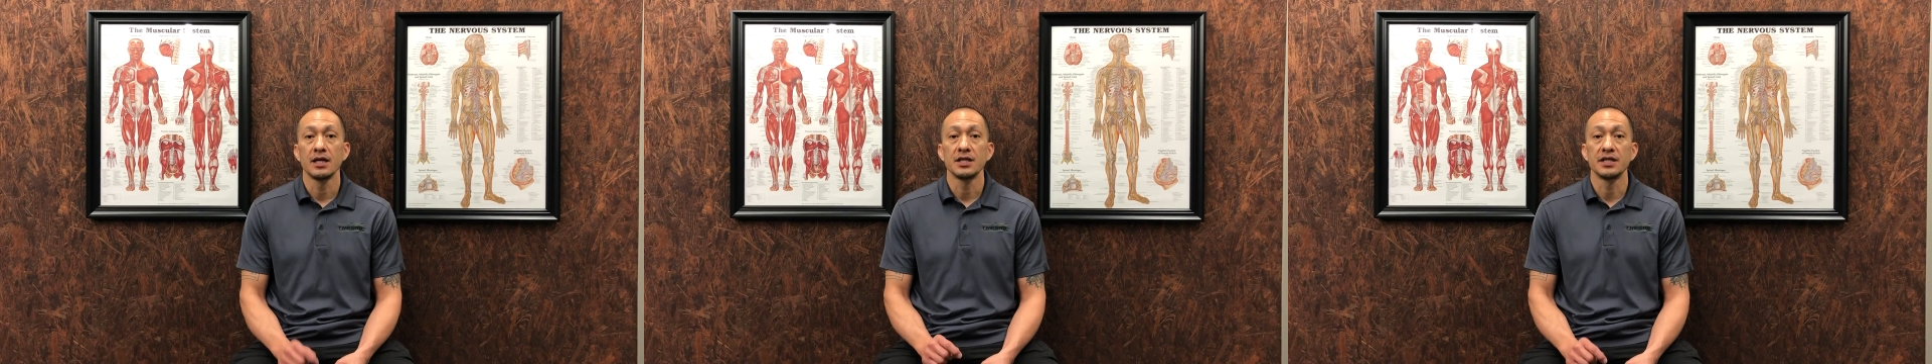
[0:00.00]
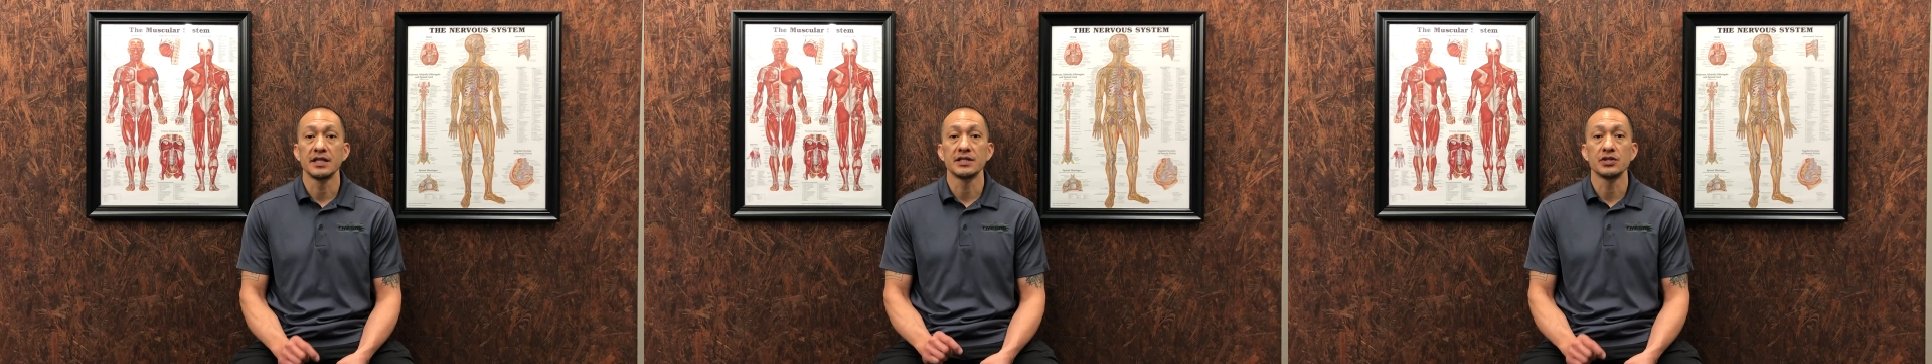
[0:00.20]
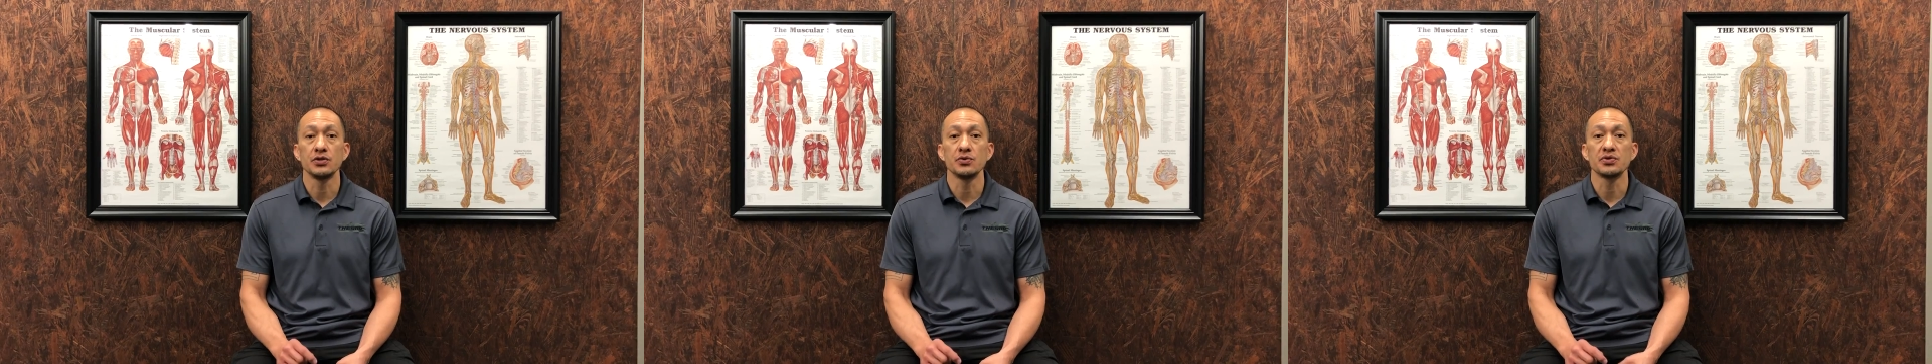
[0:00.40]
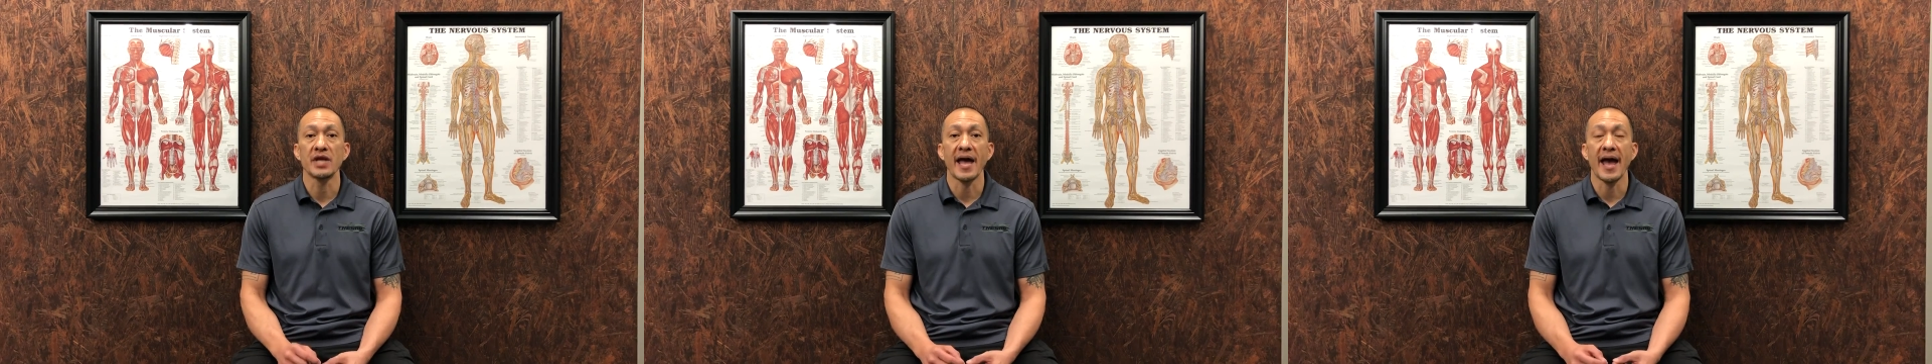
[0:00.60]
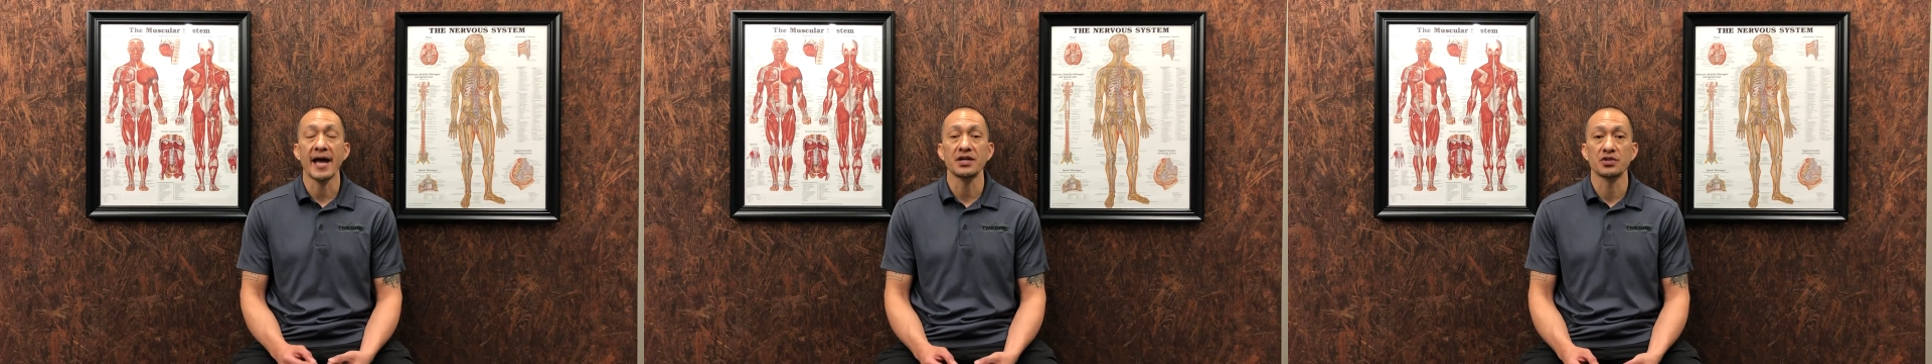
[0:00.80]
Disuse
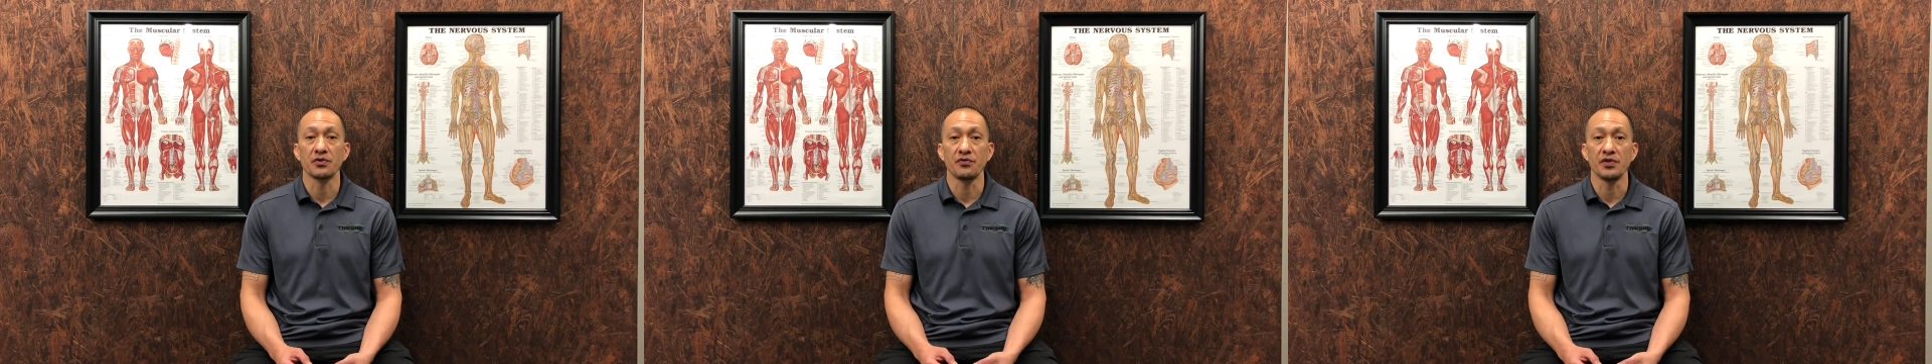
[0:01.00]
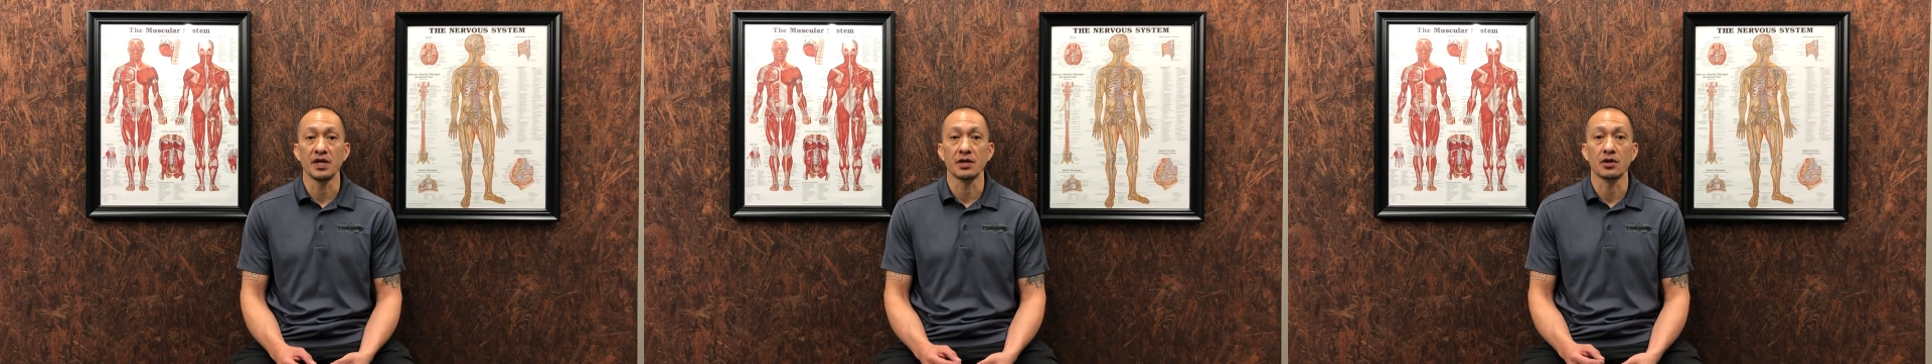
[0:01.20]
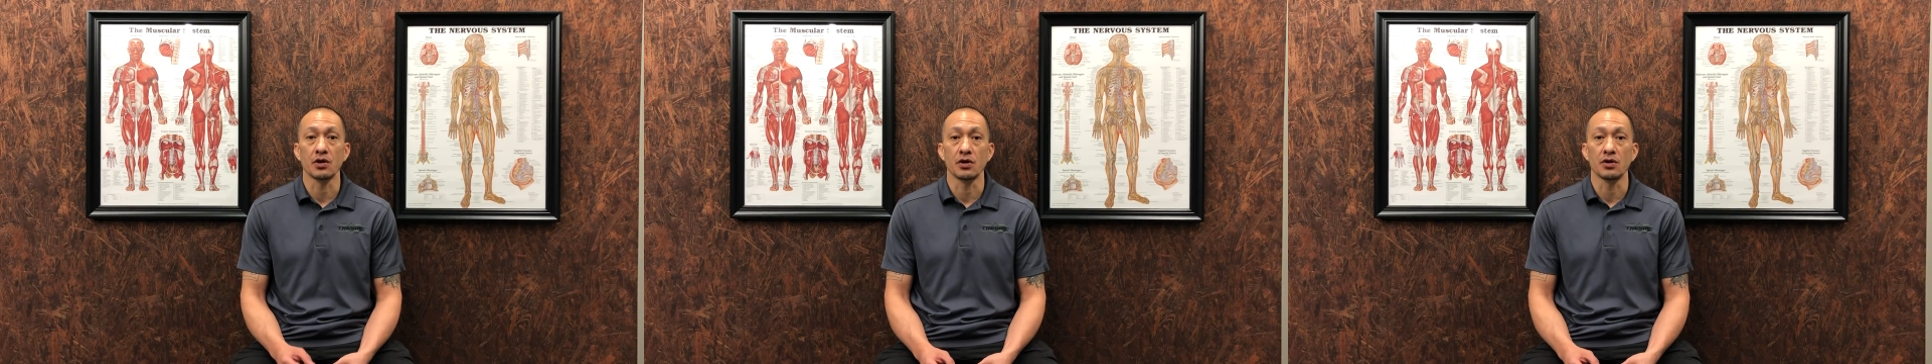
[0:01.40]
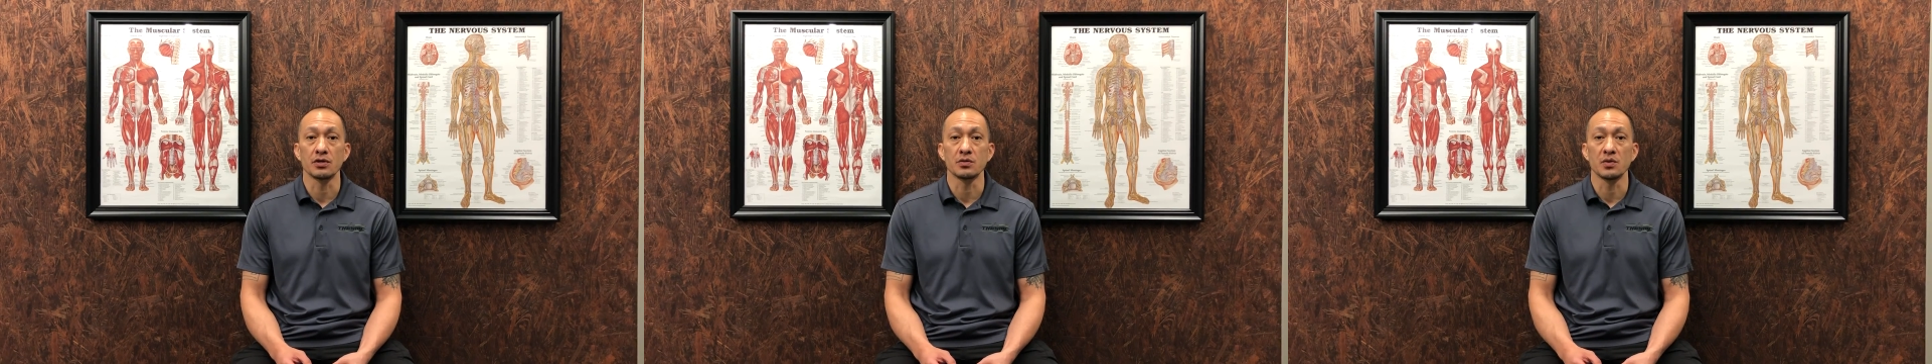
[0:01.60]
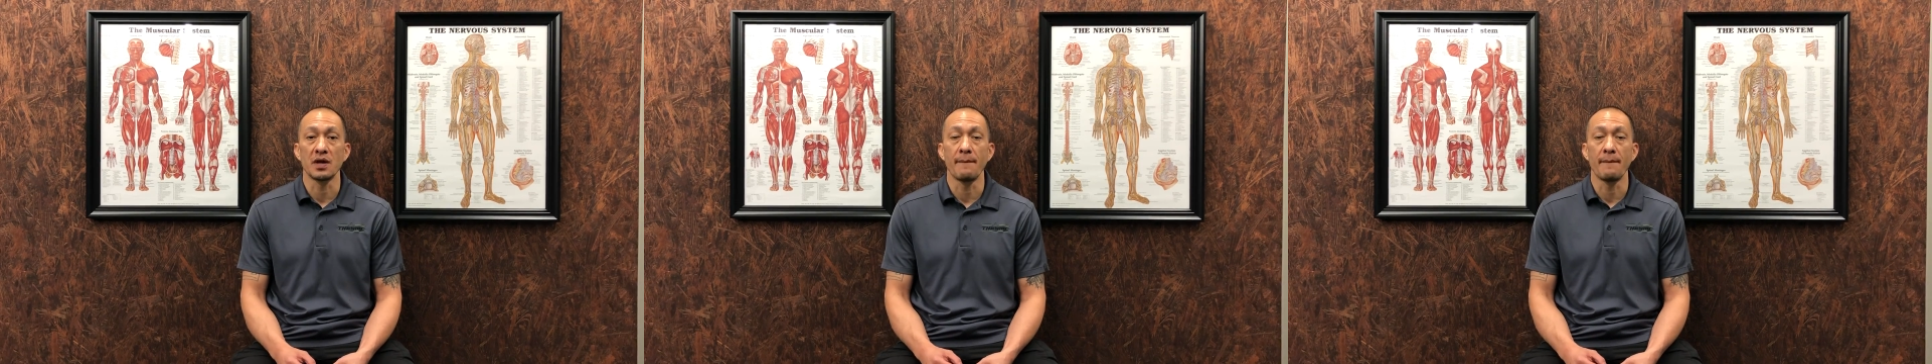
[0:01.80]
atrophy occurs when